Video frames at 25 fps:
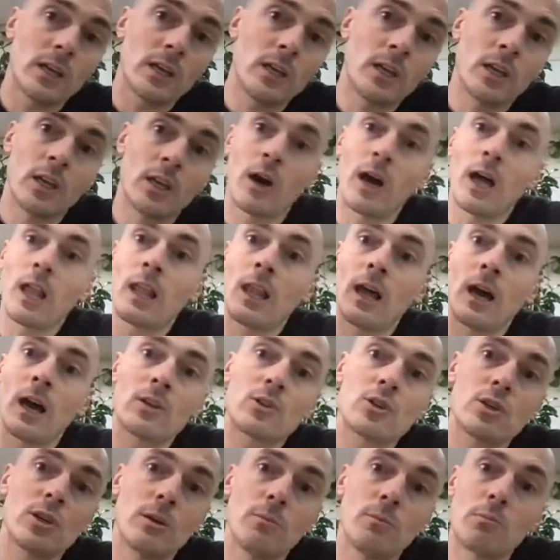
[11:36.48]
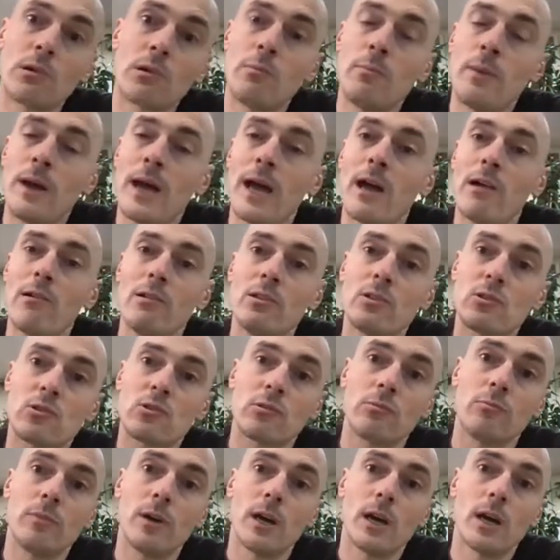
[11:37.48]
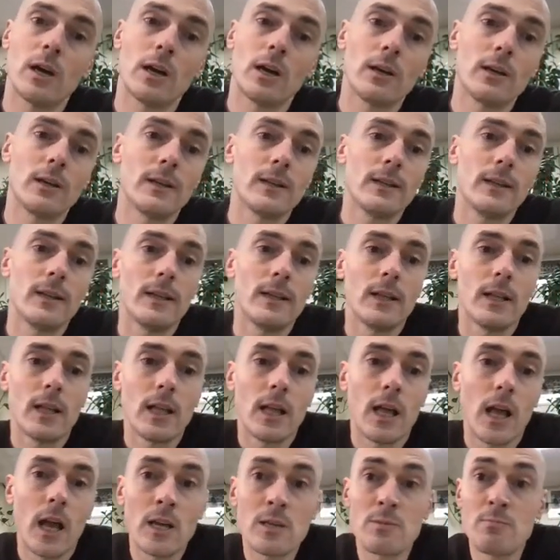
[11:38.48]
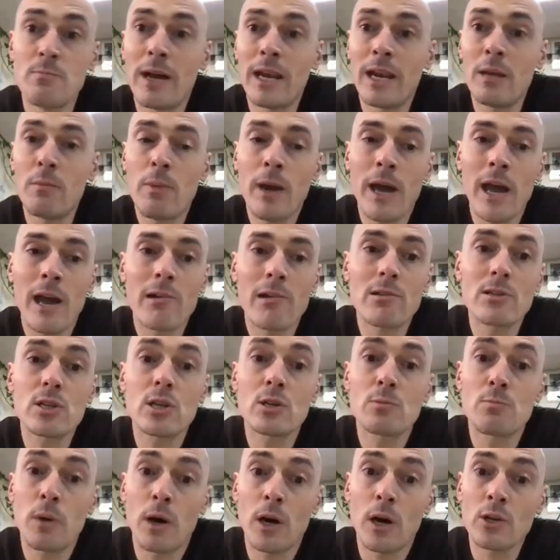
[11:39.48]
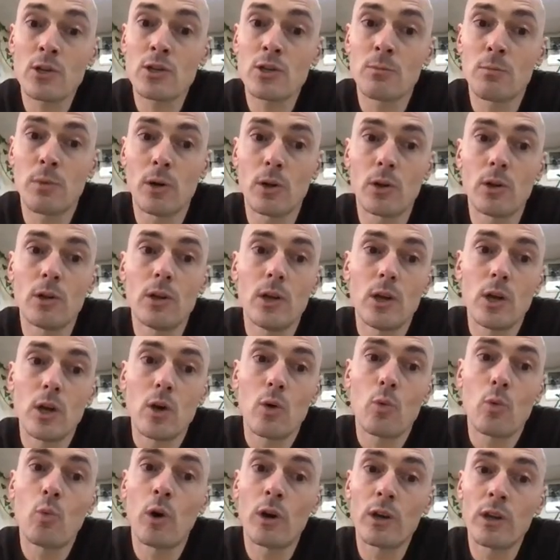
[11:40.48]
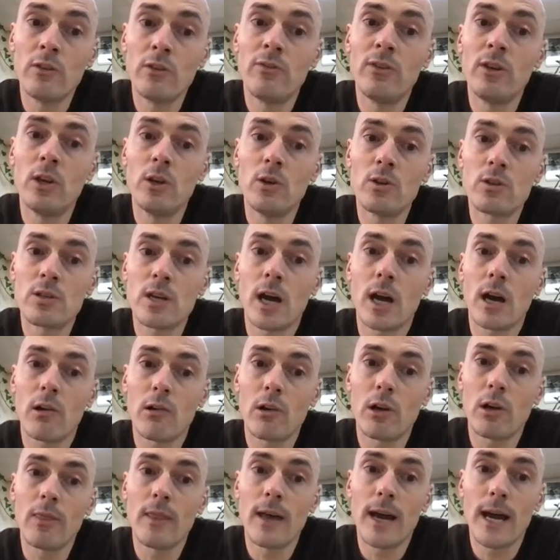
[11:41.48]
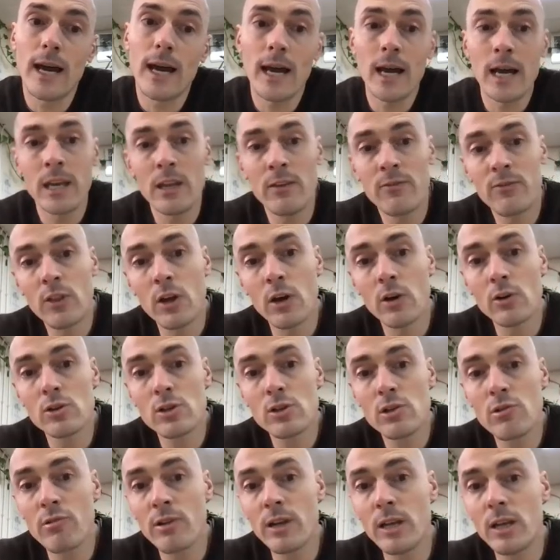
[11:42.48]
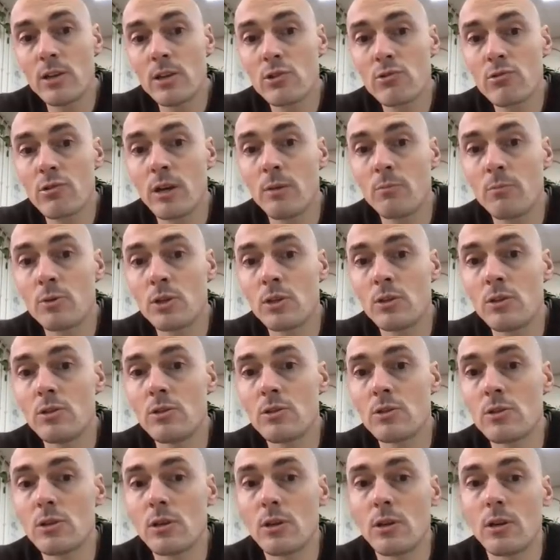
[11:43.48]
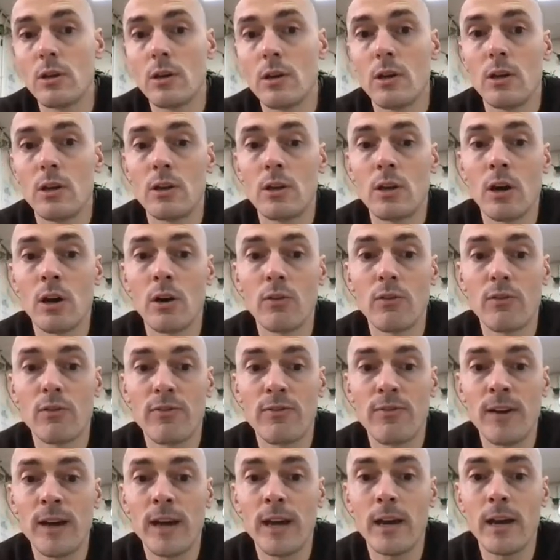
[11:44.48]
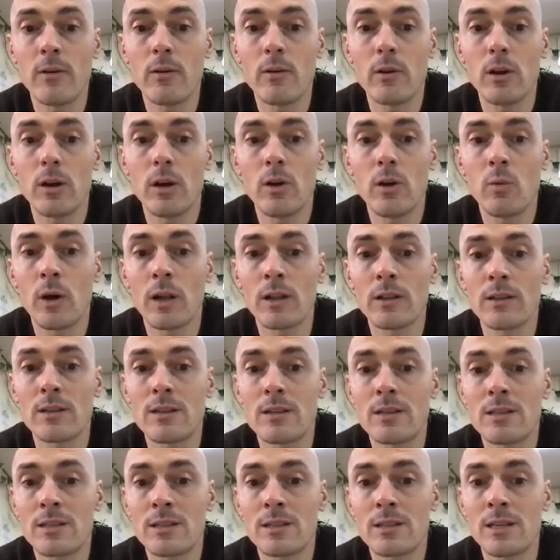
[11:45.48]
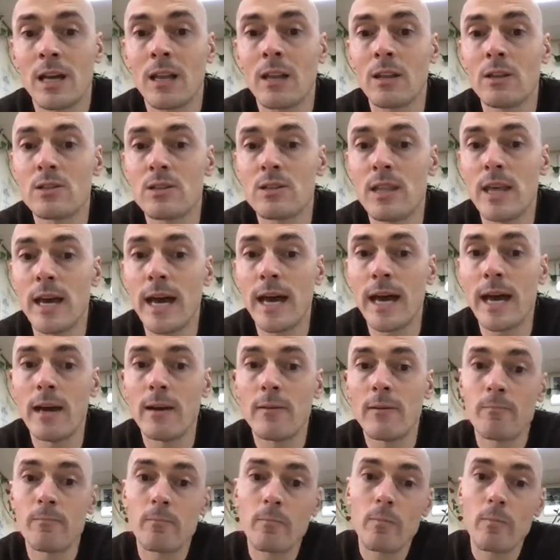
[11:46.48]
you know, a larger number of parents, from as many parents as possible, what your views are on that. And if those 3 descriptions don't fit, well, tell us there